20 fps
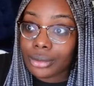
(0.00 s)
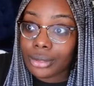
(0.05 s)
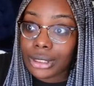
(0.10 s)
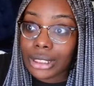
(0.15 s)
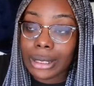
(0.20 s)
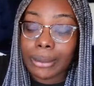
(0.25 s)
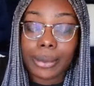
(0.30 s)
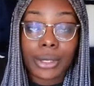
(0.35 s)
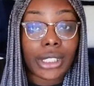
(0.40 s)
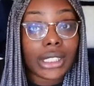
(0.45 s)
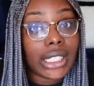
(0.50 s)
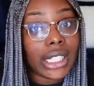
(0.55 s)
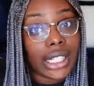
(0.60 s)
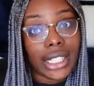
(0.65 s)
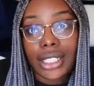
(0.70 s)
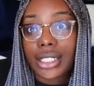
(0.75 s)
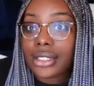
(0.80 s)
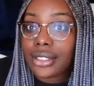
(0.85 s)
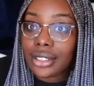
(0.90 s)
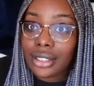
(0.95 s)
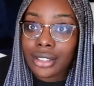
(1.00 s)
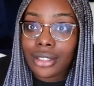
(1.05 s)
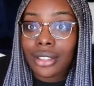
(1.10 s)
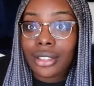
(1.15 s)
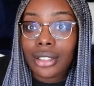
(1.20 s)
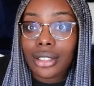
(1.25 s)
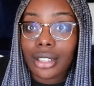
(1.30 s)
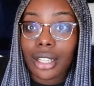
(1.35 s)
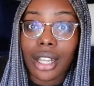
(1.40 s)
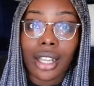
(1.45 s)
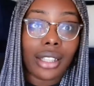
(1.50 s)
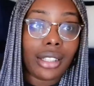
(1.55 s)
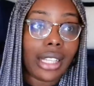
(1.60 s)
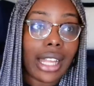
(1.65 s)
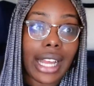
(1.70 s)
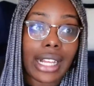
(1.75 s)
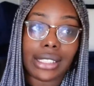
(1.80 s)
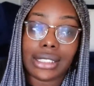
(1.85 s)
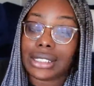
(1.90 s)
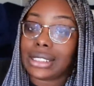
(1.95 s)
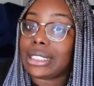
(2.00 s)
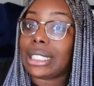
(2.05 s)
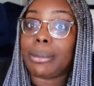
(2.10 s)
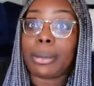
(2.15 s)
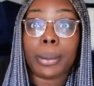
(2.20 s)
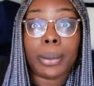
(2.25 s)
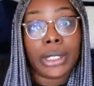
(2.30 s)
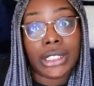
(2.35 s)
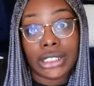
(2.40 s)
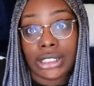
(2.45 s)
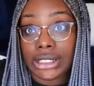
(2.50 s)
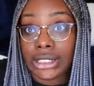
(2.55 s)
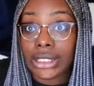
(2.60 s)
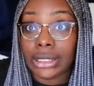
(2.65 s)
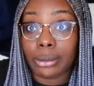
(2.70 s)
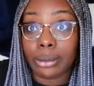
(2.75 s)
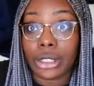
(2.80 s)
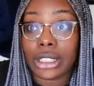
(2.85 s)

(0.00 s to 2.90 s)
Keep your cut. Like, let's keep it pushing.